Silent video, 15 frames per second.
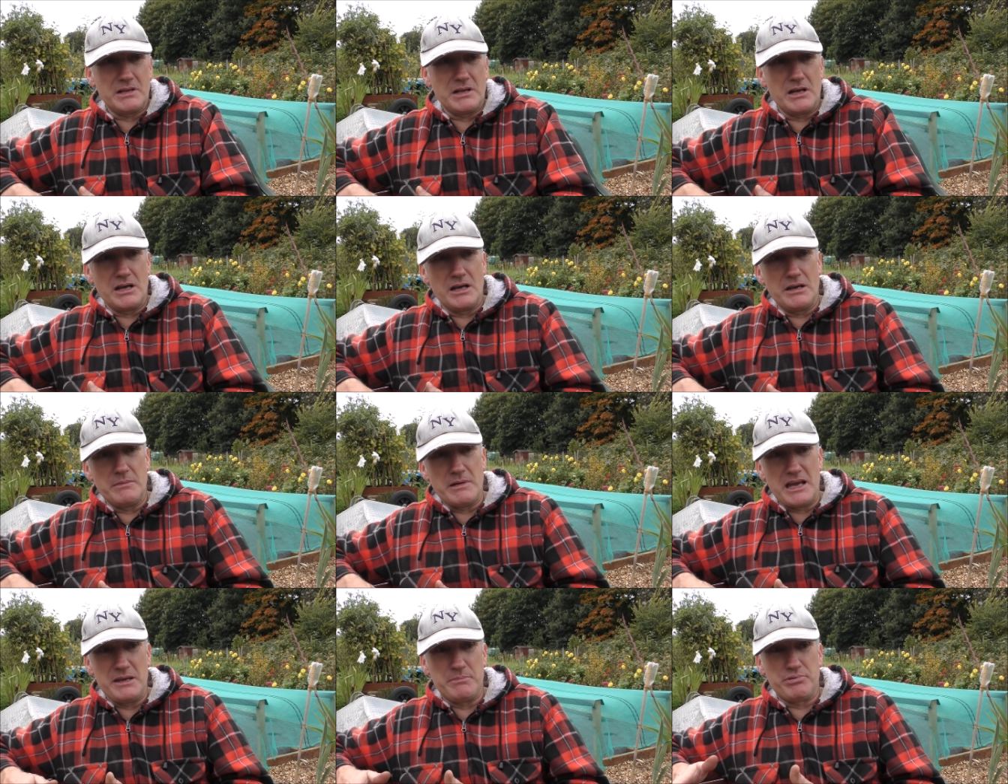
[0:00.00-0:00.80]

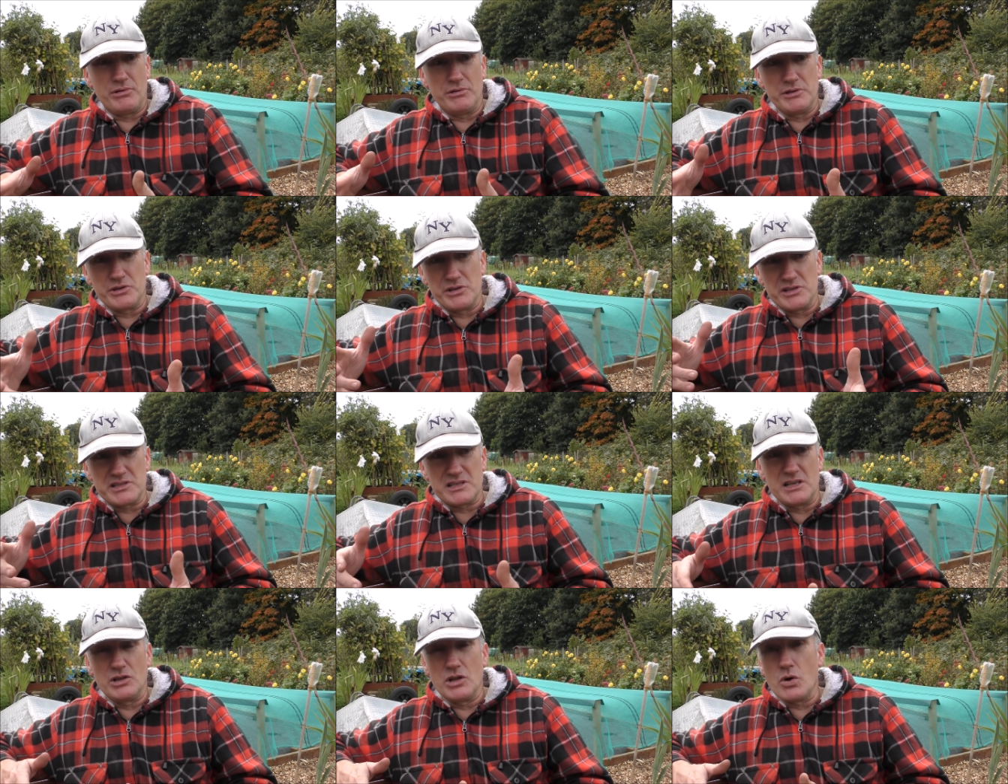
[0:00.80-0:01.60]
April, you're going to
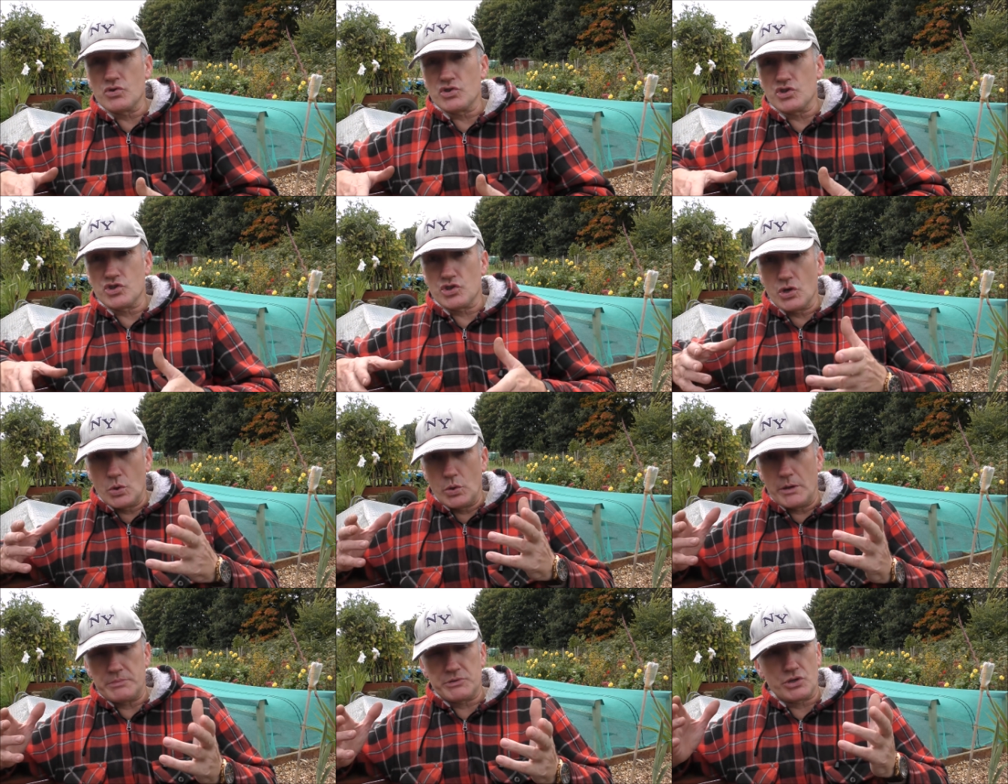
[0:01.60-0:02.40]
see loads of
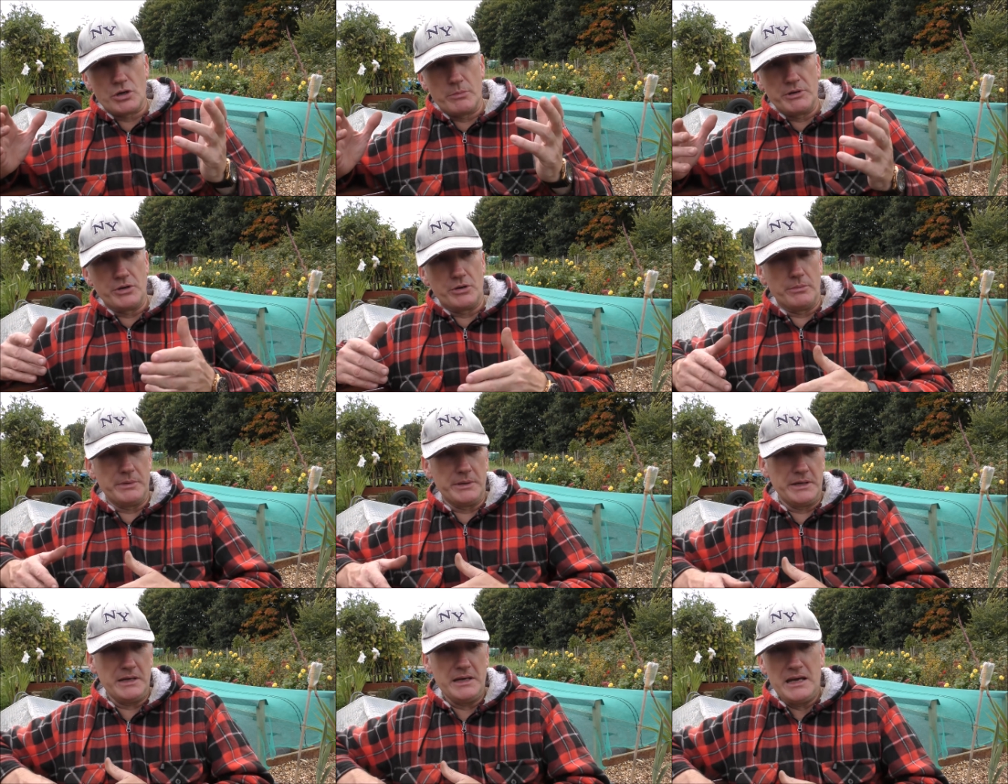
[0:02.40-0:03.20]
tulips coming up
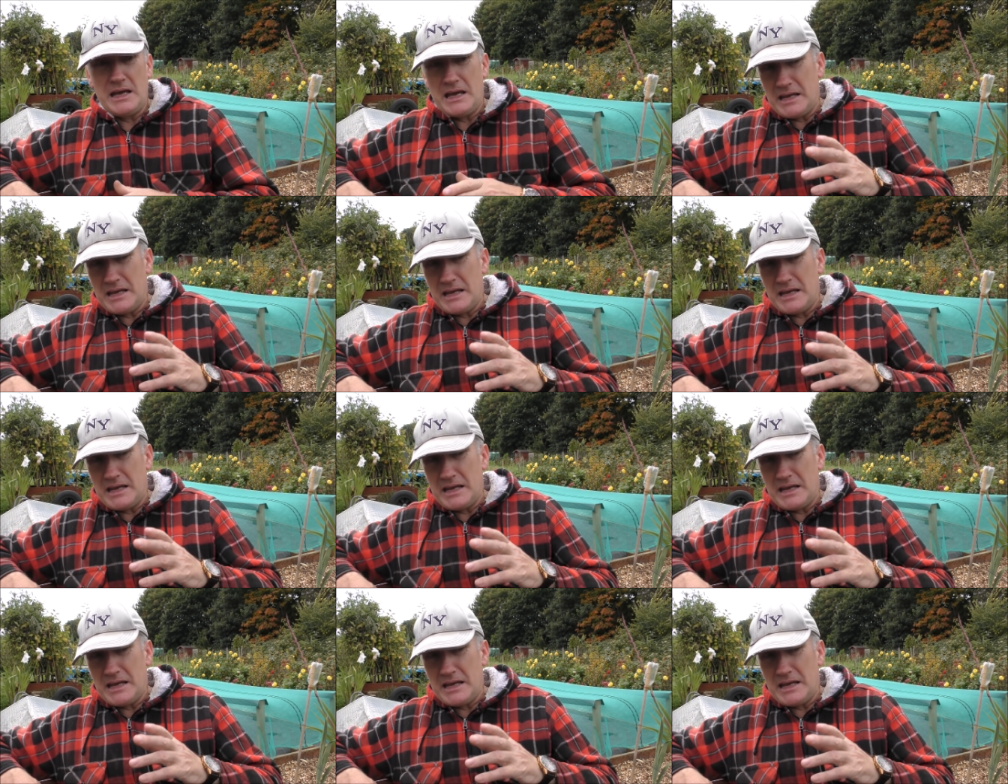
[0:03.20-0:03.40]
there.